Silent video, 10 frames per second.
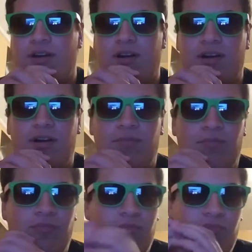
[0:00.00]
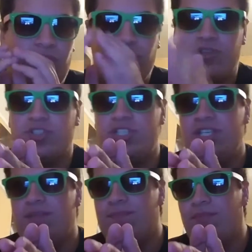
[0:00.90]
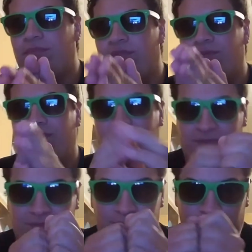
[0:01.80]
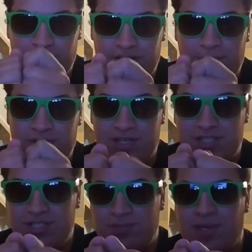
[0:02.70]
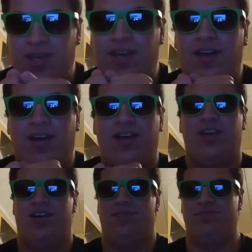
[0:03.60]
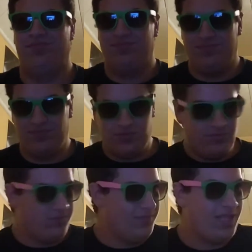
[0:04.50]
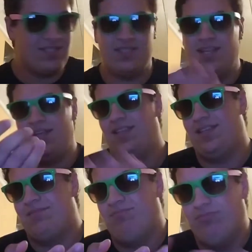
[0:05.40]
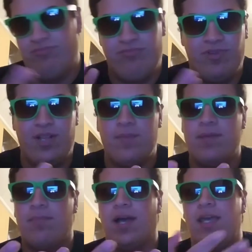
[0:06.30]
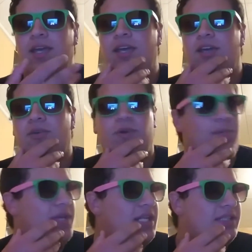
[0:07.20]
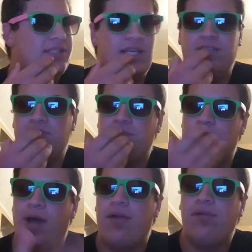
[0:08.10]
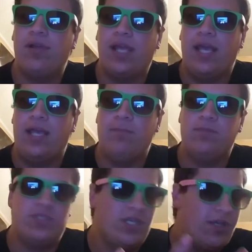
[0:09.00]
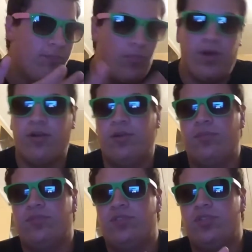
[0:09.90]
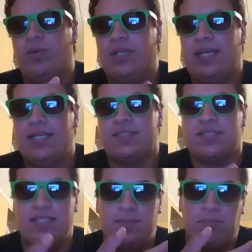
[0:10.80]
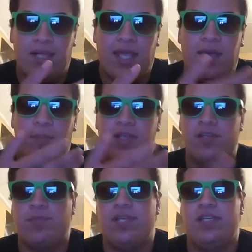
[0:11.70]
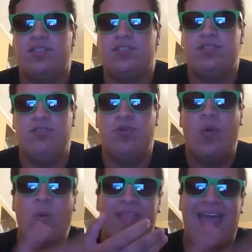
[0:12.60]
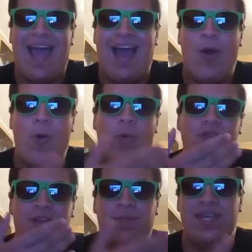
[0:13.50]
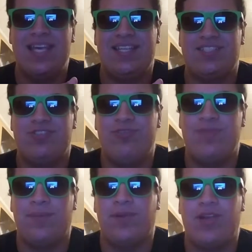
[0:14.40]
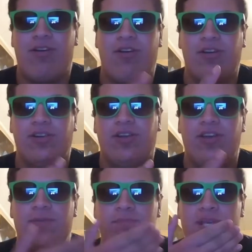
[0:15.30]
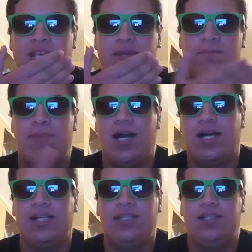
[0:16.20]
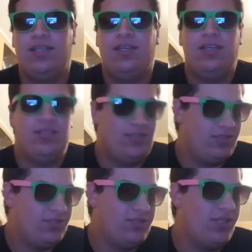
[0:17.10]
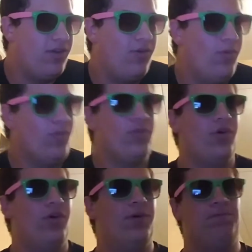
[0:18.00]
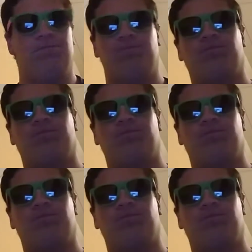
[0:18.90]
um, for cheap. Like, pretty, pretty cheap. Um, that's not like what I mean by it. What I mean is that you can pirate games, burn them to a disk and play them in your PS2 without your PS2 memory card being modded. So the